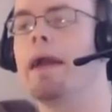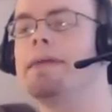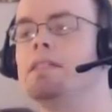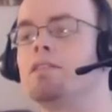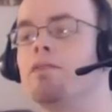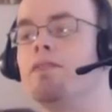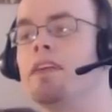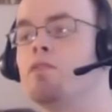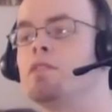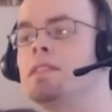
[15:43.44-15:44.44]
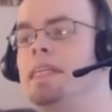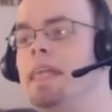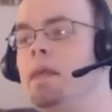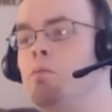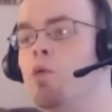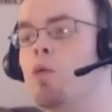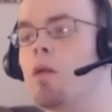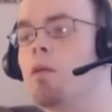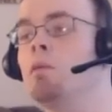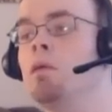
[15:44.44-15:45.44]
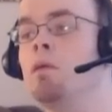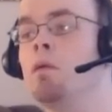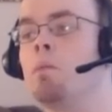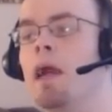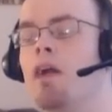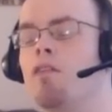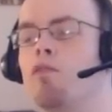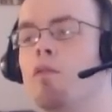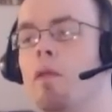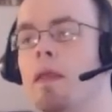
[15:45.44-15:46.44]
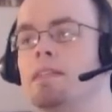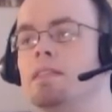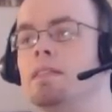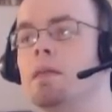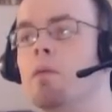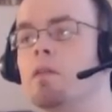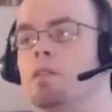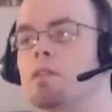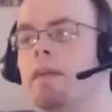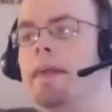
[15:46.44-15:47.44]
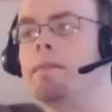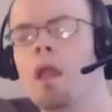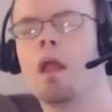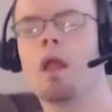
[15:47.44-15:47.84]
I just have never seen a more powerful relationship on screen.